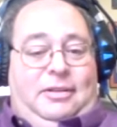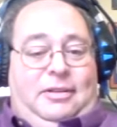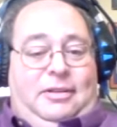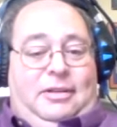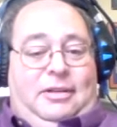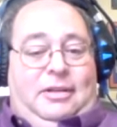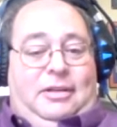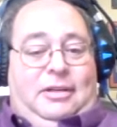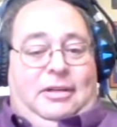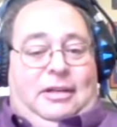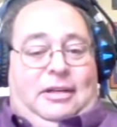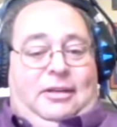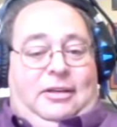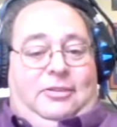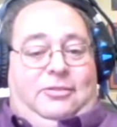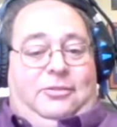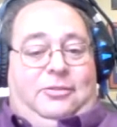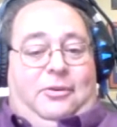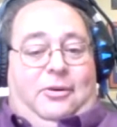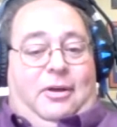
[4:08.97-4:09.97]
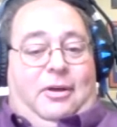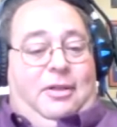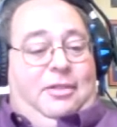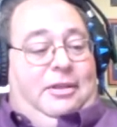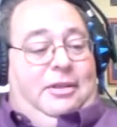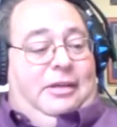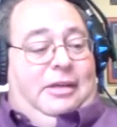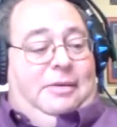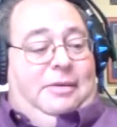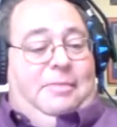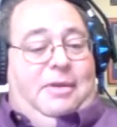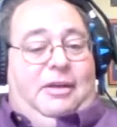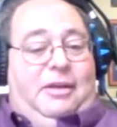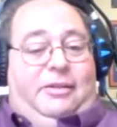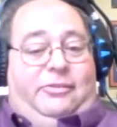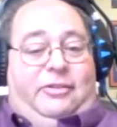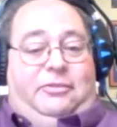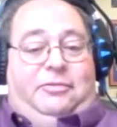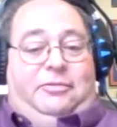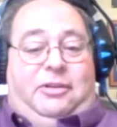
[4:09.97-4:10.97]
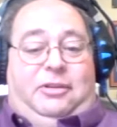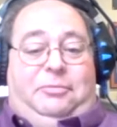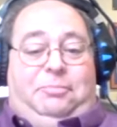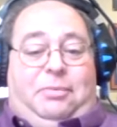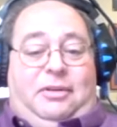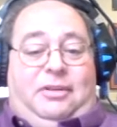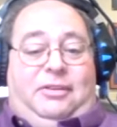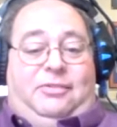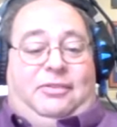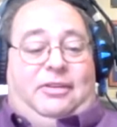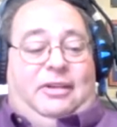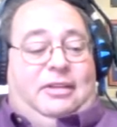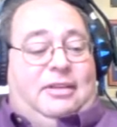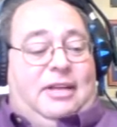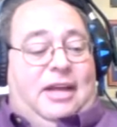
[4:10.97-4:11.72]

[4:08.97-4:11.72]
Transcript: Goodbye. Had a nice run.